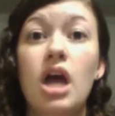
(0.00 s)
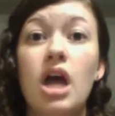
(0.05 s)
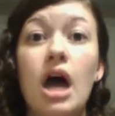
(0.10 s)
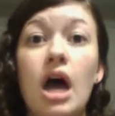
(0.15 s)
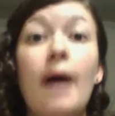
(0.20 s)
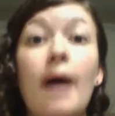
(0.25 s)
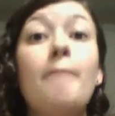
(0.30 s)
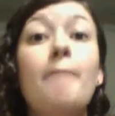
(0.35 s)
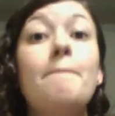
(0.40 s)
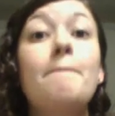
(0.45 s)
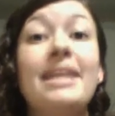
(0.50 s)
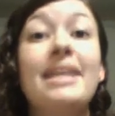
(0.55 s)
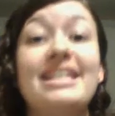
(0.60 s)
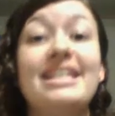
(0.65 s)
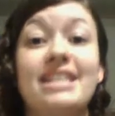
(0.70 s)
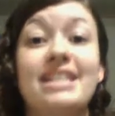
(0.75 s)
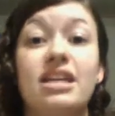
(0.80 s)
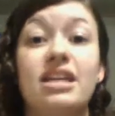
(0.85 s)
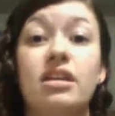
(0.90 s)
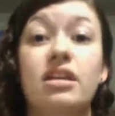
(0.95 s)

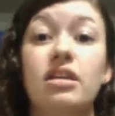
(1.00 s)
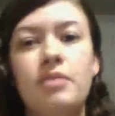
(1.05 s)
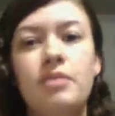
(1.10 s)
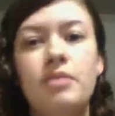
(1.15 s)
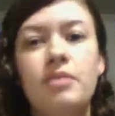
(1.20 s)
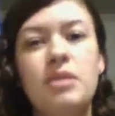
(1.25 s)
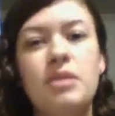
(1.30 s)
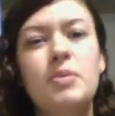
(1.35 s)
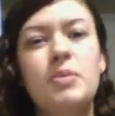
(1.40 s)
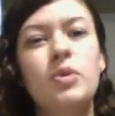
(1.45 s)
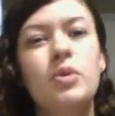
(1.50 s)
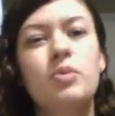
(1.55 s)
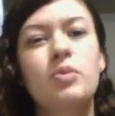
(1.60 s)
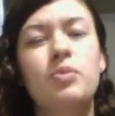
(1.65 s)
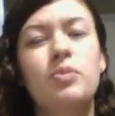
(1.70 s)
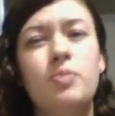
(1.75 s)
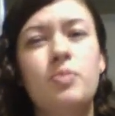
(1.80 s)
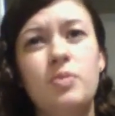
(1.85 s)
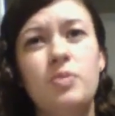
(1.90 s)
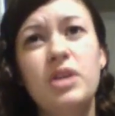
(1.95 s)
amazing. People
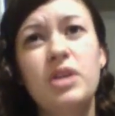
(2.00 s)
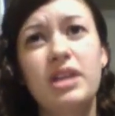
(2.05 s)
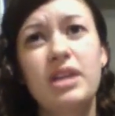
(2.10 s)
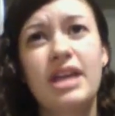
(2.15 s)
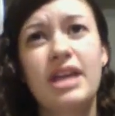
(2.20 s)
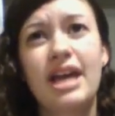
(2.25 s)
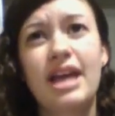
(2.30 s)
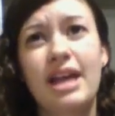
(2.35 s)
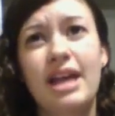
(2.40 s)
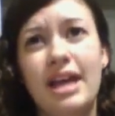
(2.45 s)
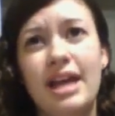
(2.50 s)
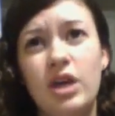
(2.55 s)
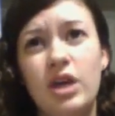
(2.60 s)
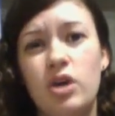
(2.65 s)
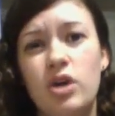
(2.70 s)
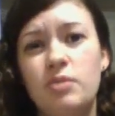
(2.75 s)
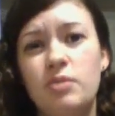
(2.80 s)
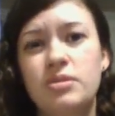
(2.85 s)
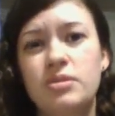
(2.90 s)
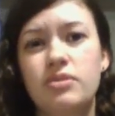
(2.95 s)
really had high
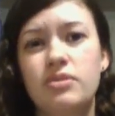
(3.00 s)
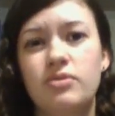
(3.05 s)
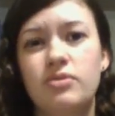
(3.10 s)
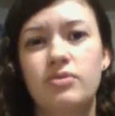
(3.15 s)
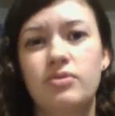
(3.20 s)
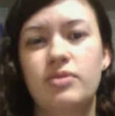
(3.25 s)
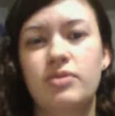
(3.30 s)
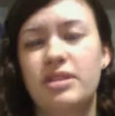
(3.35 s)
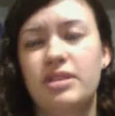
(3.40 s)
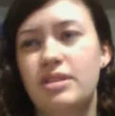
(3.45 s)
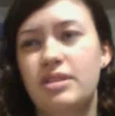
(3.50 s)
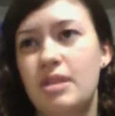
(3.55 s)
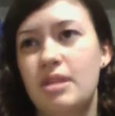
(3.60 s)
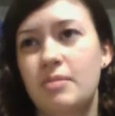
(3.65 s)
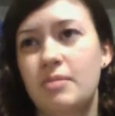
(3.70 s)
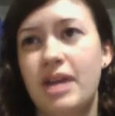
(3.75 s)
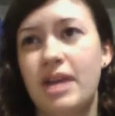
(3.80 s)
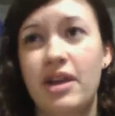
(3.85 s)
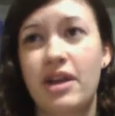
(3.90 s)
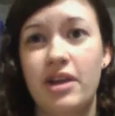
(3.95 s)
hopes of
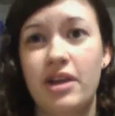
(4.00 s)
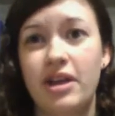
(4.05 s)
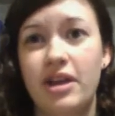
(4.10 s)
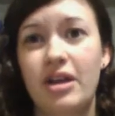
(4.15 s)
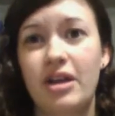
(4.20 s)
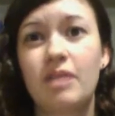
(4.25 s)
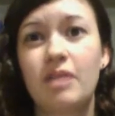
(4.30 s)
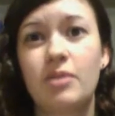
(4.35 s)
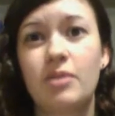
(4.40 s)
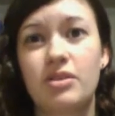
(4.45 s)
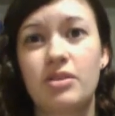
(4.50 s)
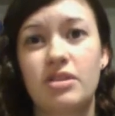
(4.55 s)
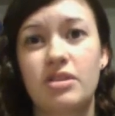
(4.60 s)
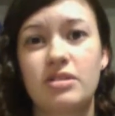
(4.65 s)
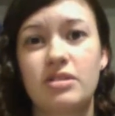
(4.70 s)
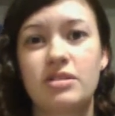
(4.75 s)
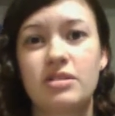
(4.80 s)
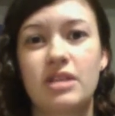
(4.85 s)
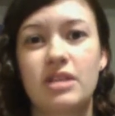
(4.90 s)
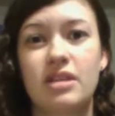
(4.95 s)
them carrying on with
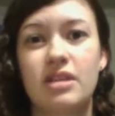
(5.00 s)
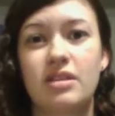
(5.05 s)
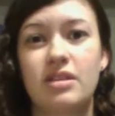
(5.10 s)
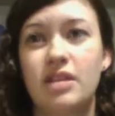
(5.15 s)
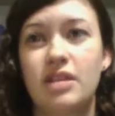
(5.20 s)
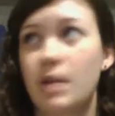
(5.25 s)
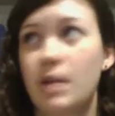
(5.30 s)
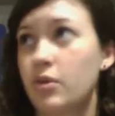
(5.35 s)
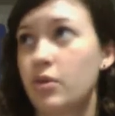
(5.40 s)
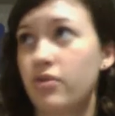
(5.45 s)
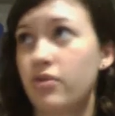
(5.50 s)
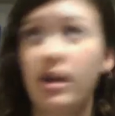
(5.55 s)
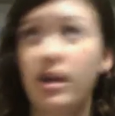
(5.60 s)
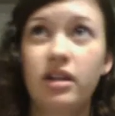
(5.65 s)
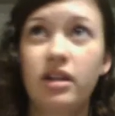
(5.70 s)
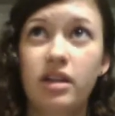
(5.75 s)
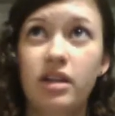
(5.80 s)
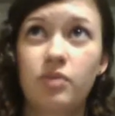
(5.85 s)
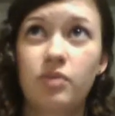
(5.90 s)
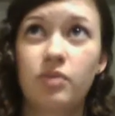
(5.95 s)
this, and they were
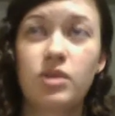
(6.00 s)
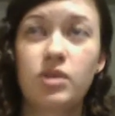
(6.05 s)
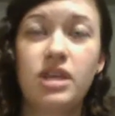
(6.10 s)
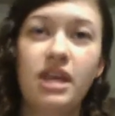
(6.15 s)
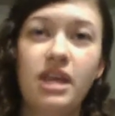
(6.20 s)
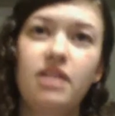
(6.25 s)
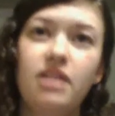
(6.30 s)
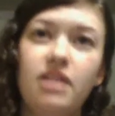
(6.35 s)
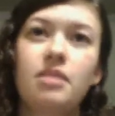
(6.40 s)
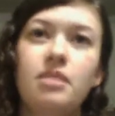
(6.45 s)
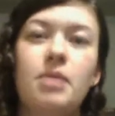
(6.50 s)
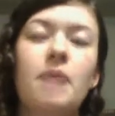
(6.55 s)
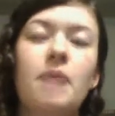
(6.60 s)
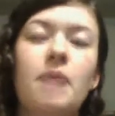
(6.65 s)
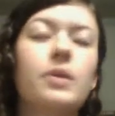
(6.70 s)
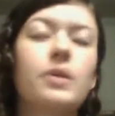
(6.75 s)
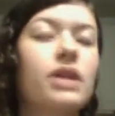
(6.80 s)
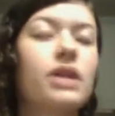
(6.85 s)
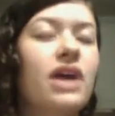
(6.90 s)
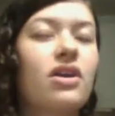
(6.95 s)
finally regaining the
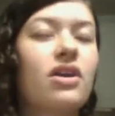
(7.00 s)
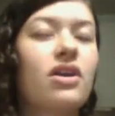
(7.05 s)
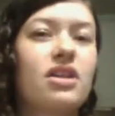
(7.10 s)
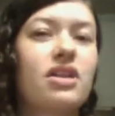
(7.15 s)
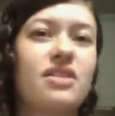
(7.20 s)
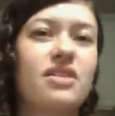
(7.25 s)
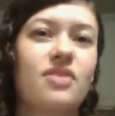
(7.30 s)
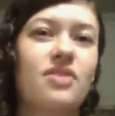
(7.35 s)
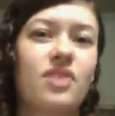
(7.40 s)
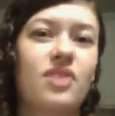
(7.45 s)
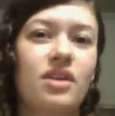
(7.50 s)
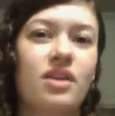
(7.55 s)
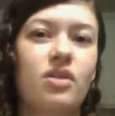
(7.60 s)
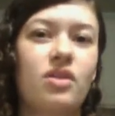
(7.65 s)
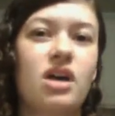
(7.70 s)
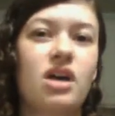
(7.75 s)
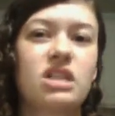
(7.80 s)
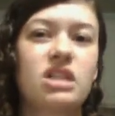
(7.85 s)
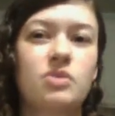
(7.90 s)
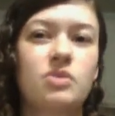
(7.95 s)
popularity that they
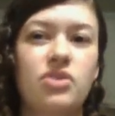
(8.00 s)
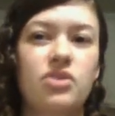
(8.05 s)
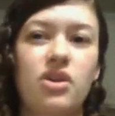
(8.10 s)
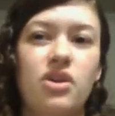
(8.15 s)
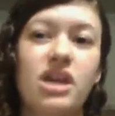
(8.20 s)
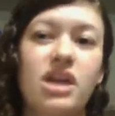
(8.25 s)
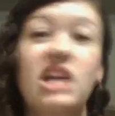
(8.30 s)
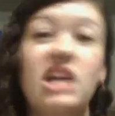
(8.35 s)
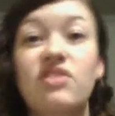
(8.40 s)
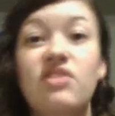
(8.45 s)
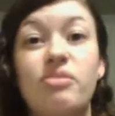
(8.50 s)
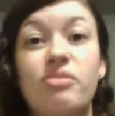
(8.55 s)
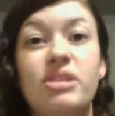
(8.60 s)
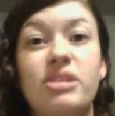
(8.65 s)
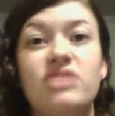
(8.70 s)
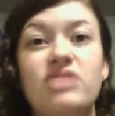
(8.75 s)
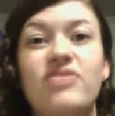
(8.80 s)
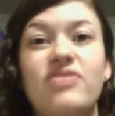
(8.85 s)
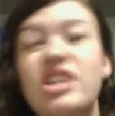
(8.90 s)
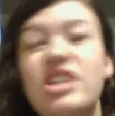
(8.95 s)
lost with their
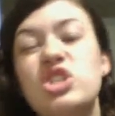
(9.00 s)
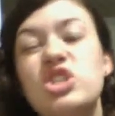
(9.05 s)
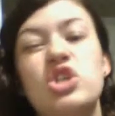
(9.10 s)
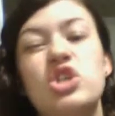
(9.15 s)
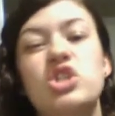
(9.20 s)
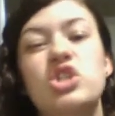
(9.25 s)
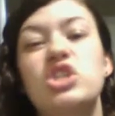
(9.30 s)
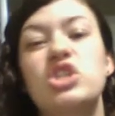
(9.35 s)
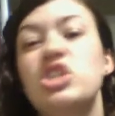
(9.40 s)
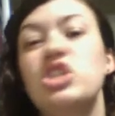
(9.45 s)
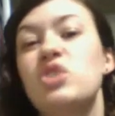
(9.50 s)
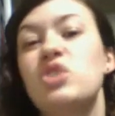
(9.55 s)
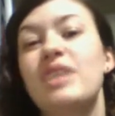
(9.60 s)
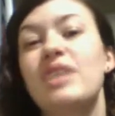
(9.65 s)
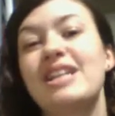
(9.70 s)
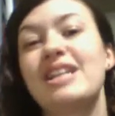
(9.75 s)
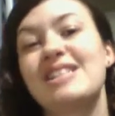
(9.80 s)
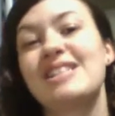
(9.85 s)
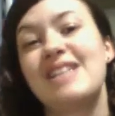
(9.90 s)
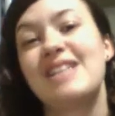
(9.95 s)
infamous venture to the
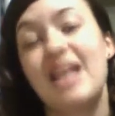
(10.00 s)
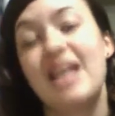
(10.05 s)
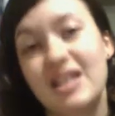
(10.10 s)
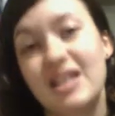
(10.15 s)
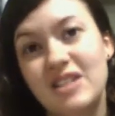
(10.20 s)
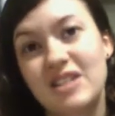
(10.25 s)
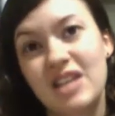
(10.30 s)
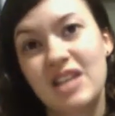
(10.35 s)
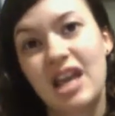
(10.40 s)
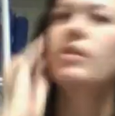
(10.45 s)
United States.